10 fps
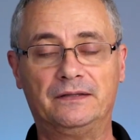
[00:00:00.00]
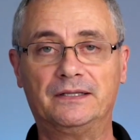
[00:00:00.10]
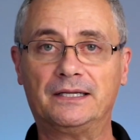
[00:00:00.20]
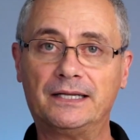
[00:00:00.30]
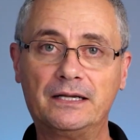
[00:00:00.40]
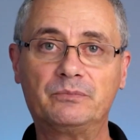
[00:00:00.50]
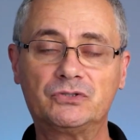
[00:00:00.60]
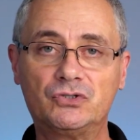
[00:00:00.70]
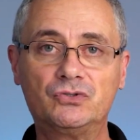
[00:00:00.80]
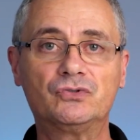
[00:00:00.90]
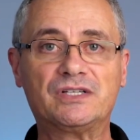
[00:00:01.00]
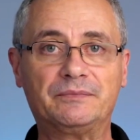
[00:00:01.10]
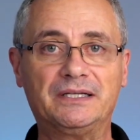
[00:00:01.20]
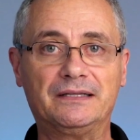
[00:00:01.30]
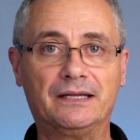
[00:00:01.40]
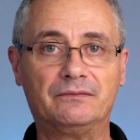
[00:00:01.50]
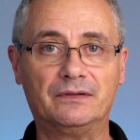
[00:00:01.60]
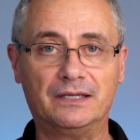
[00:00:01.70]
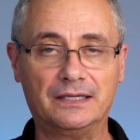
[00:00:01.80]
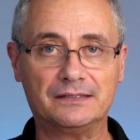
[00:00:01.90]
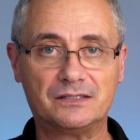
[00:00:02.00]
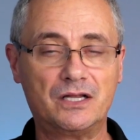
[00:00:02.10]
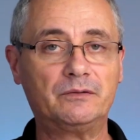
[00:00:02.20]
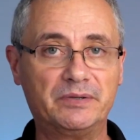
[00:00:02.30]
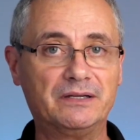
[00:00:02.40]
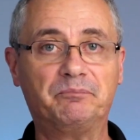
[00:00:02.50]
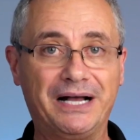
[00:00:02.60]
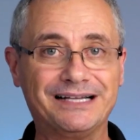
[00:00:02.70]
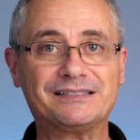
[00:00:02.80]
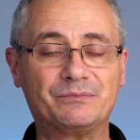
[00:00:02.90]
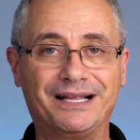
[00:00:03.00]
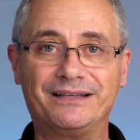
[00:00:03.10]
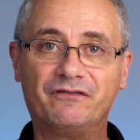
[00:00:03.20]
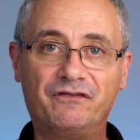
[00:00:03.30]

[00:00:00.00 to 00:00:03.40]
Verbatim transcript: and they're enabled to do something that has not been possible at